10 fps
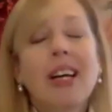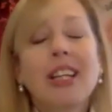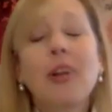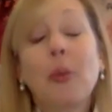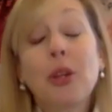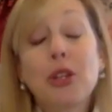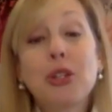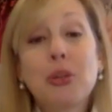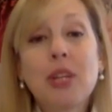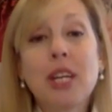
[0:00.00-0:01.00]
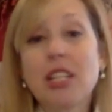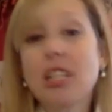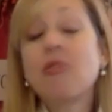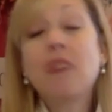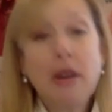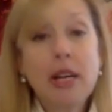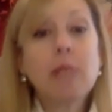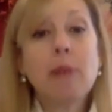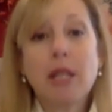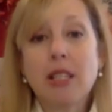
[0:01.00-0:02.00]
the two things, it's very
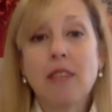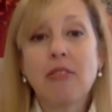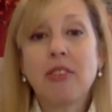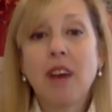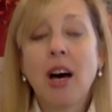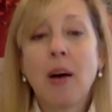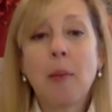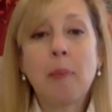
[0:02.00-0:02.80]
expensive. I've